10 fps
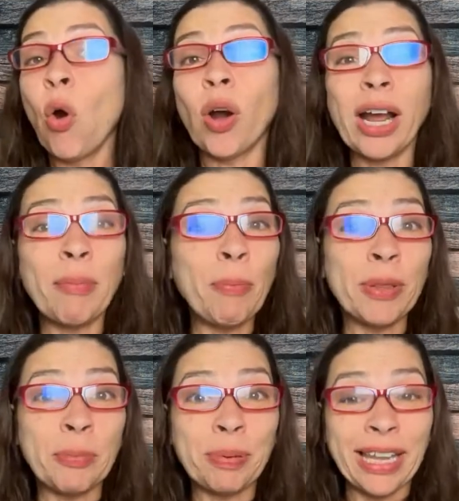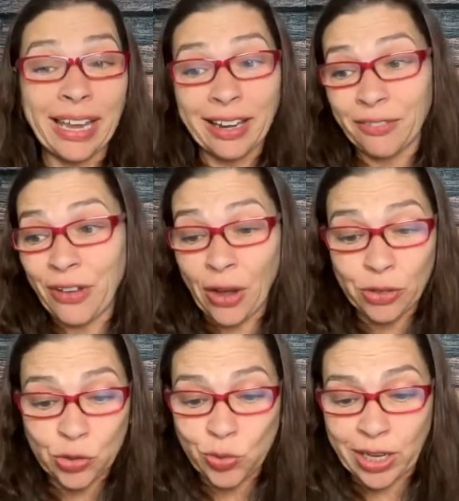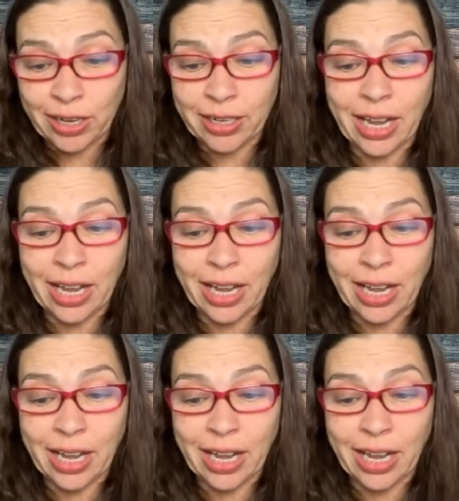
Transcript: or come up with a plan of how you can